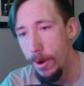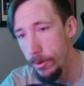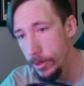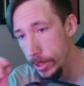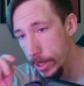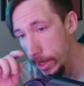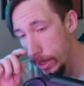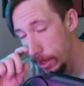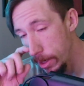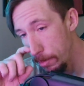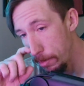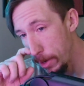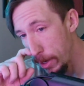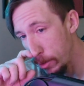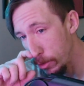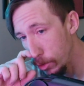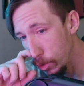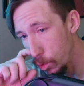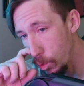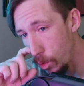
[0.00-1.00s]
was getting
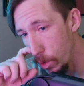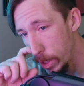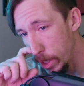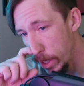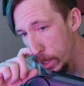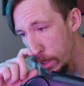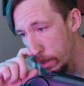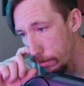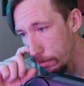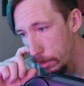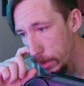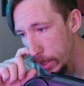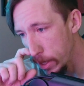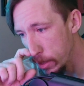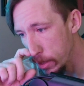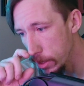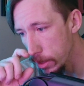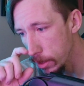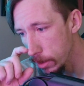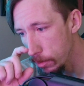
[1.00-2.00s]
about 20
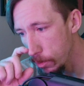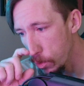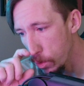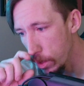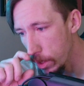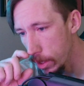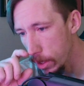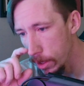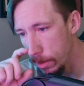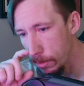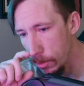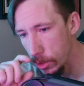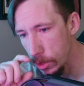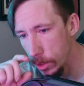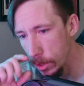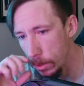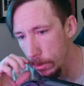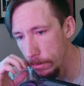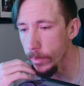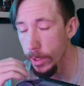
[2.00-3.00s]
FPS more than him or
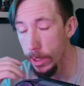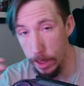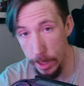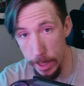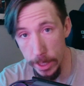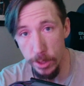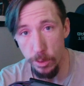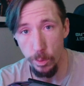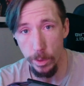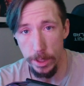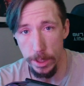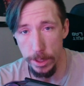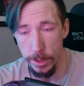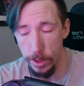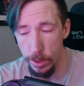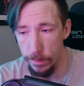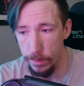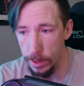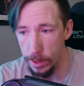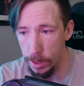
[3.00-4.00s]
so, and that's with
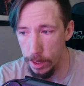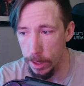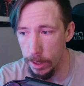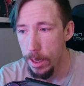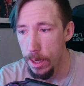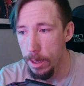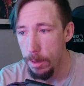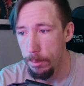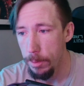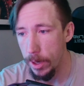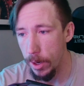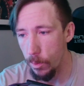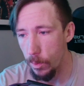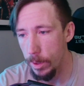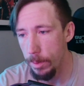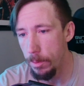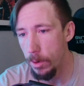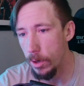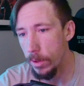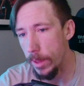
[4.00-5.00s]
his overclock. But on
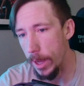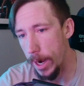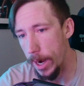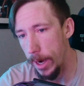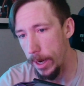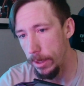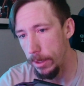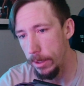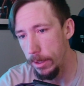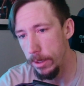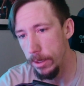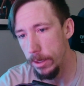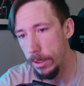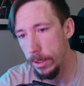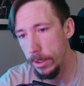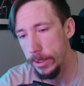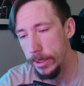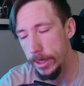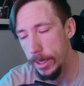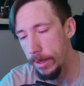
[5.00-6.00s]
Rebirth Island,
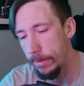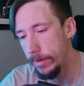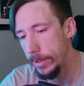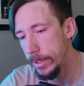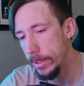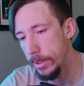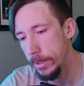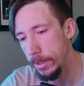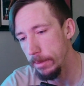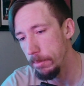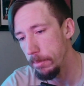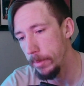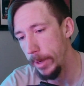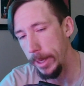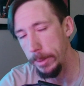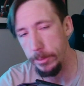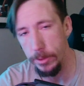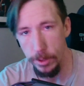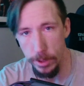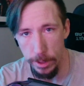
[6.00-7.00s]
because obviously
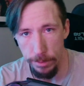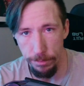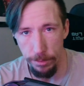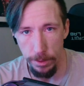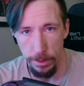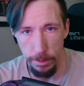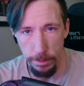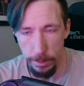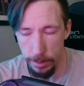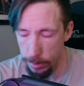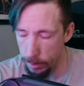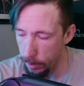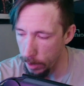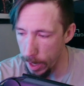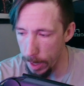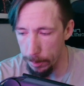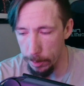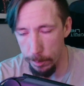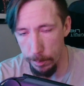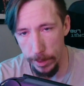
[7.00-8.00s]
maps are different, they're
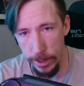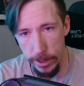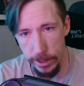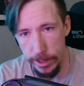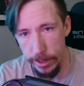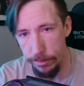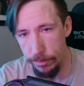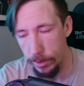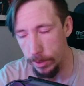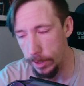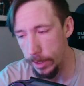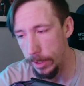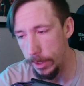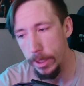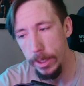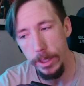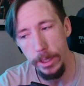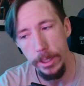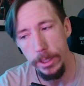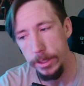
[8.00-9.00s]
optimized
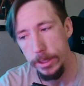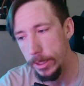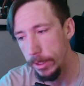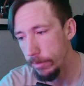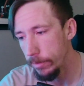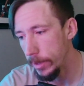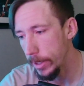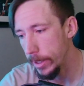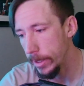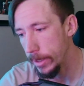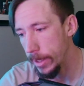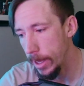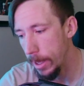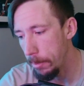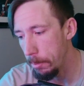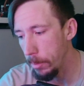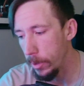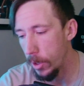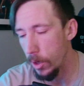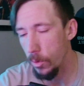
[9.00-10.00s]
differently, stuff like
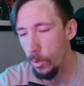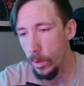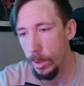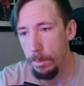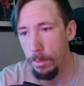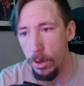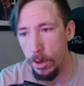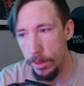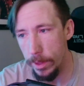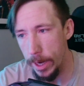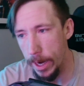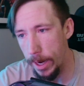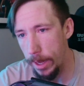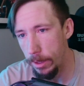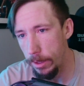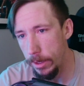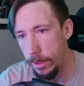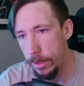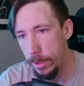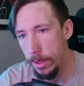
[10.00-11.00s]
that. But on Rebirth
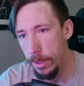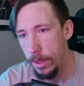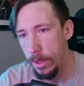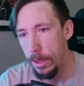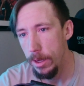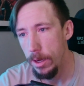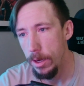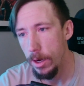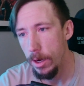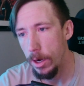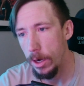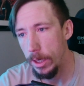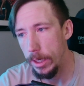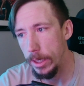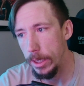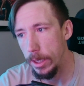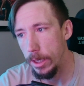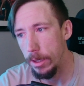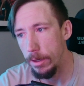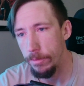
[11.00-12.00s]
Island,
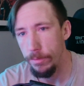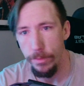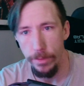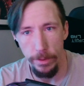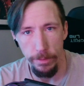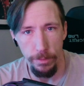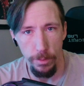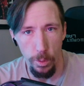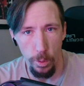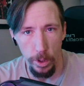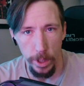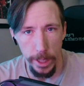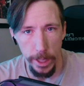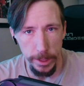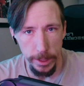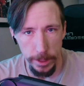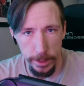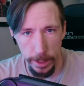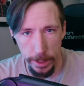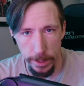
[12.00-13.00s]
on uh, the
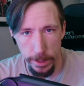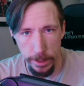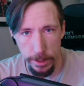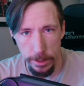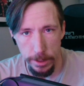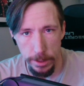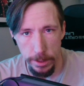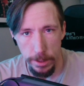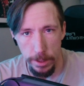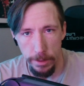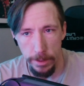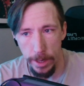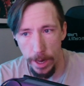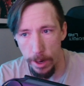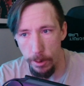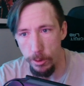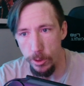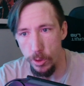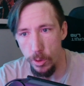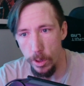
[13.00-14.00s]
4K settings that
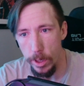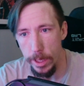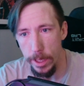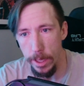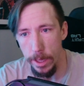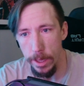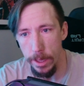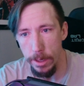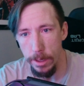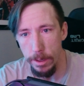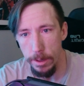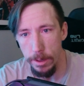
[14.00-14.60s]
I was running at,